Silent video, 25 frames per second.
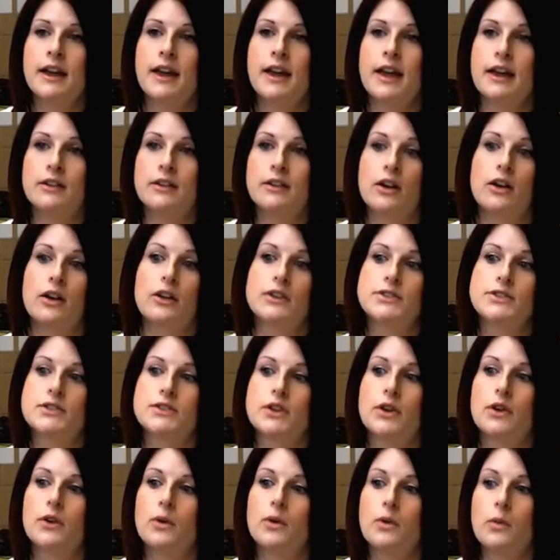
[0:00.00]
and
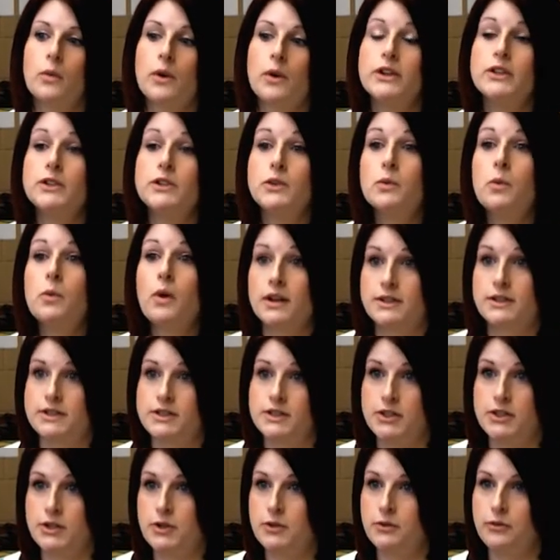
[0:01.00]
also what you want
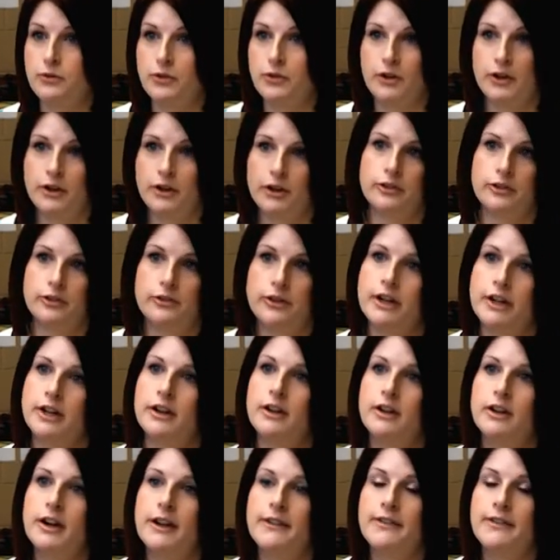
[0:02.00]
to do for a career.